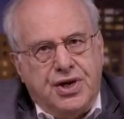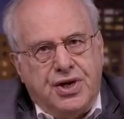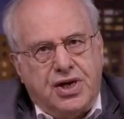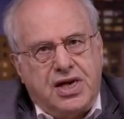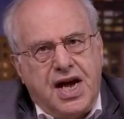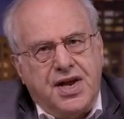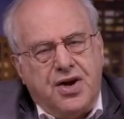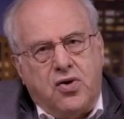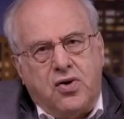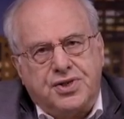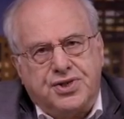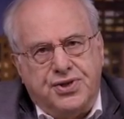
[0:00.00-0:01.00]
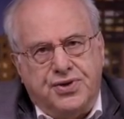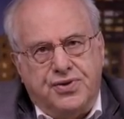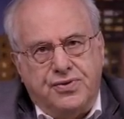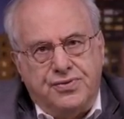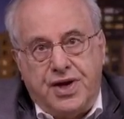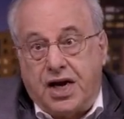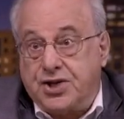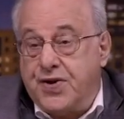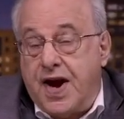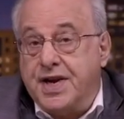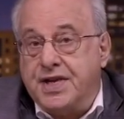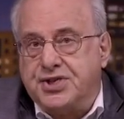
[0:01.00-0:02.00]
you kind of ought to, not
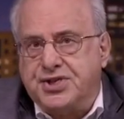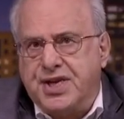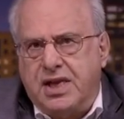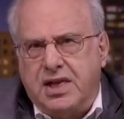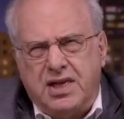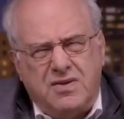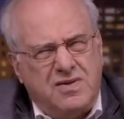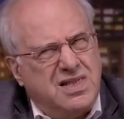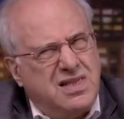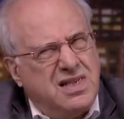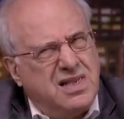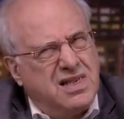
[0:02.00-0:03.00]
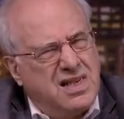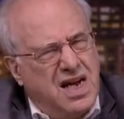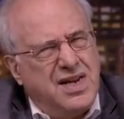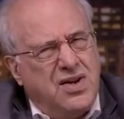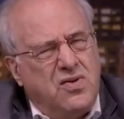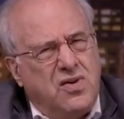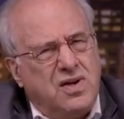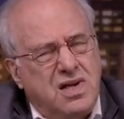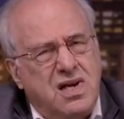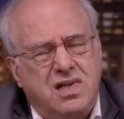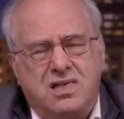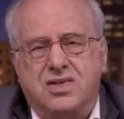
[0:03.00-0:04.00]
trying to sell it, which you kind of ought
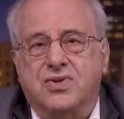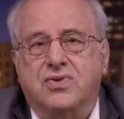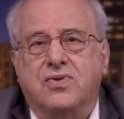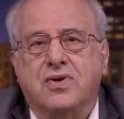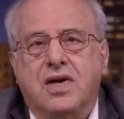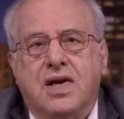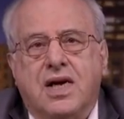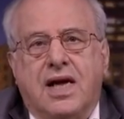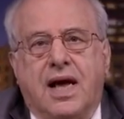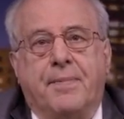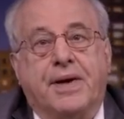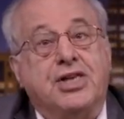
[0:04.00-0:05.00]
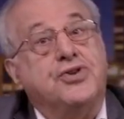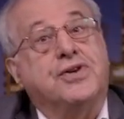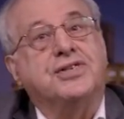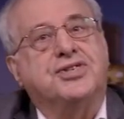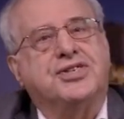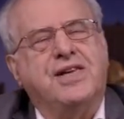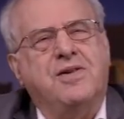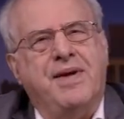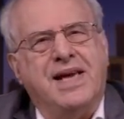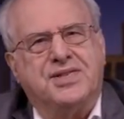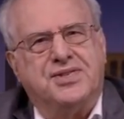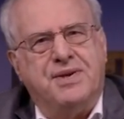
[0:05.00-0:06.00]
not to, uh, but you can still
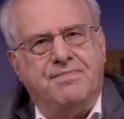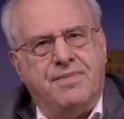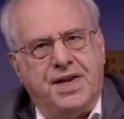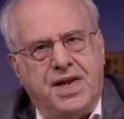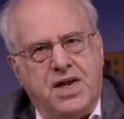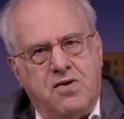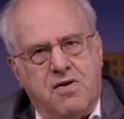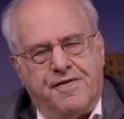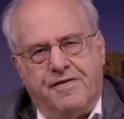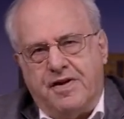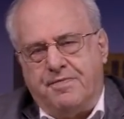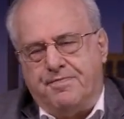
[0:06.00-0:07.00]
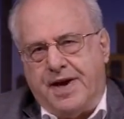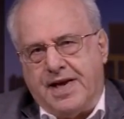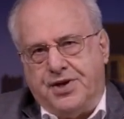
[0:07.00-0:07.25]
make some money off of it by